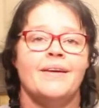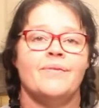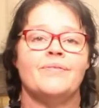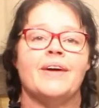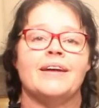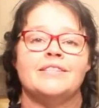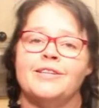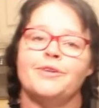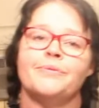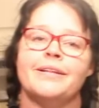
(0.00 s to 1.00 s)
We've got
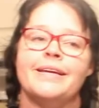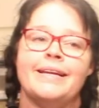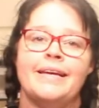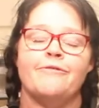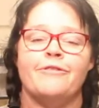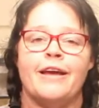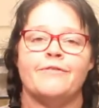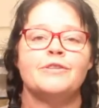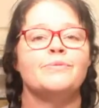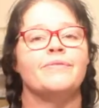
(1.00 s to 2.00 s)
two really neat
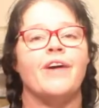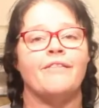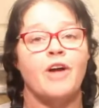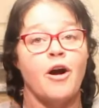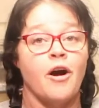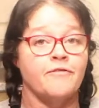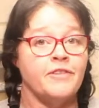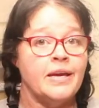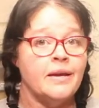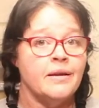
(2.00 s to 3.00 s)
flavors. We've got
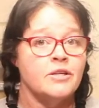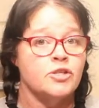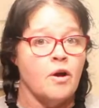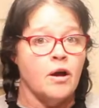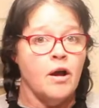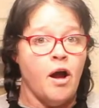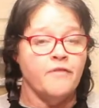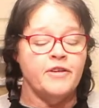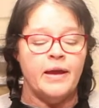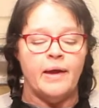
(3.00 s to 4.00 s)
coffee, strong
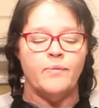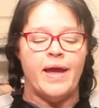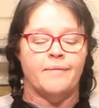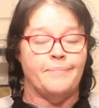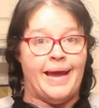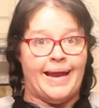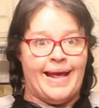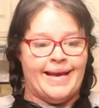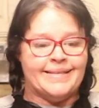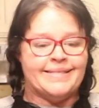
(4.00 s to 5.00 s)
coffee, and we have
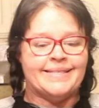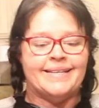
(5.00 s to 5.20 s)
mayonnaise.